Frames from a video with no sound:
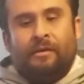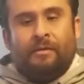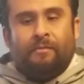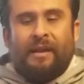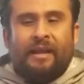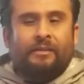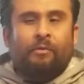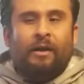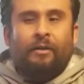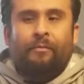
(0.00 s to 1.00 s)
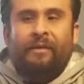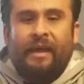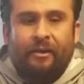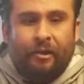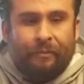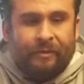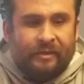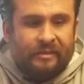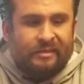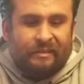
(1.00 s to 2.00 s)
But I just wanted to bring that up
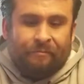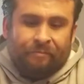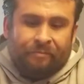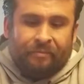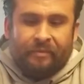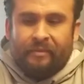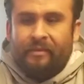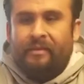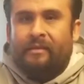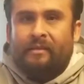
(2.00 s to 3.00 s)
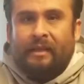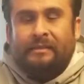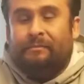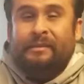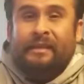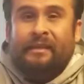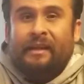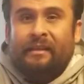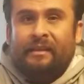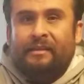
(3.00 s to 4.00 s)
because that's a mistake that I
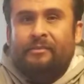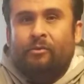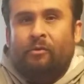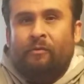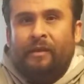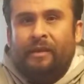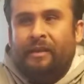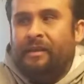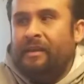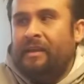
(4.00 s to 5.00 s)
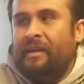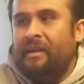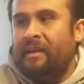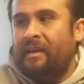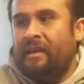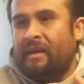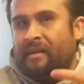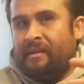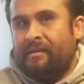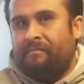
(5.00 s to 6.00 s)
did. So hopefully
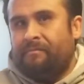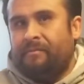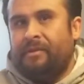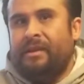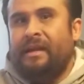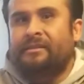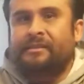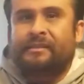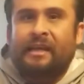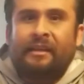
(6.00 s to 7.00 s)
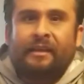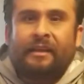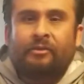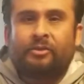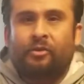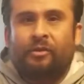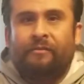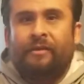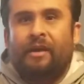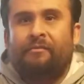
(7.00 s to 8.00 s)
you guys understand that. I'll show you the
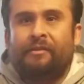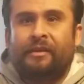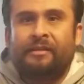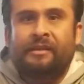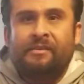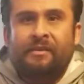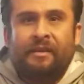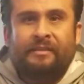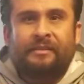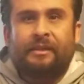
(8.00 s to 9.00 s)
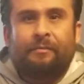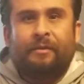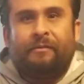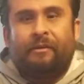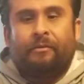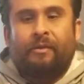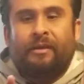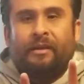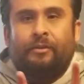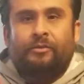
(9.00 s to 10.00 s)
video after this. It's just gonna be very quick, a
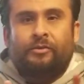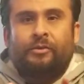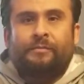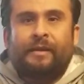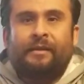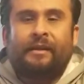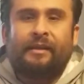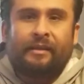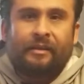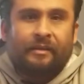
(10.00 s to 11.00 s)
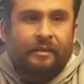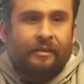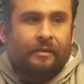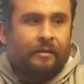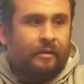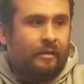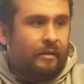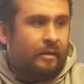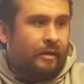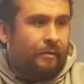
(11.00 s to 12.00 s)
little short span that I did.
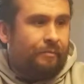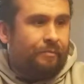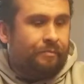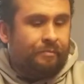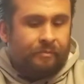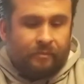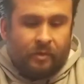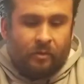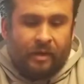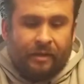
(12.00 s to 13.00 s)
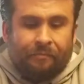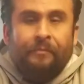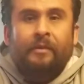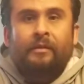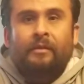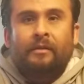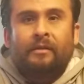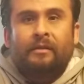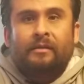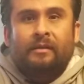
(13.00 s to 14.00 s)
Um, all right.
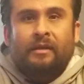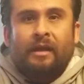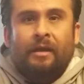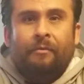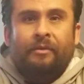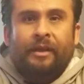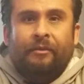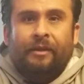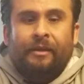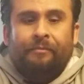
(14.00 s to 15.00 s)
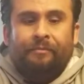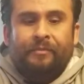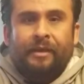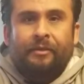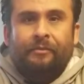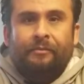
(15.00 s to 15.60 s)
Have a good day. Okay. Thank you.